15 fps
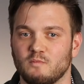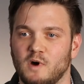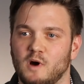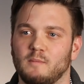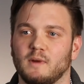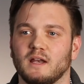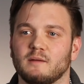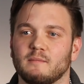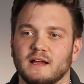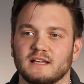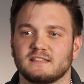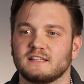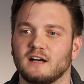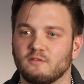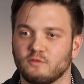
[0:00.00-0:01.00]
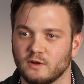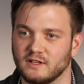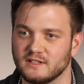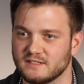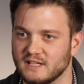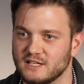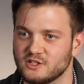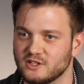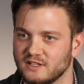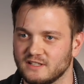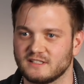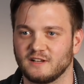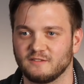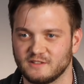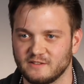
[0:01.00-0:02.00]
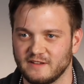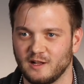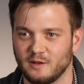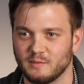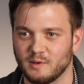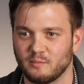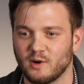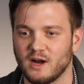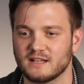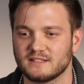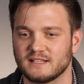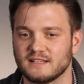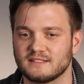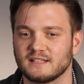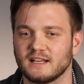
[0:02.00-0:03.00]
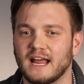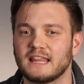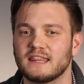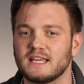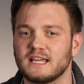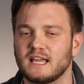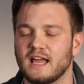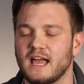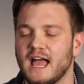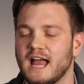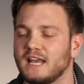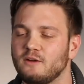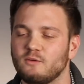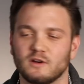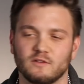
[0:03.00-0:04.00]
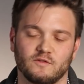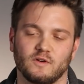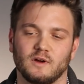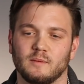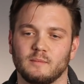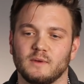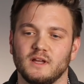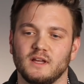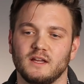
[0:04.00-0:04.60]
moment in my self-realization and self-development process. And I think anyone from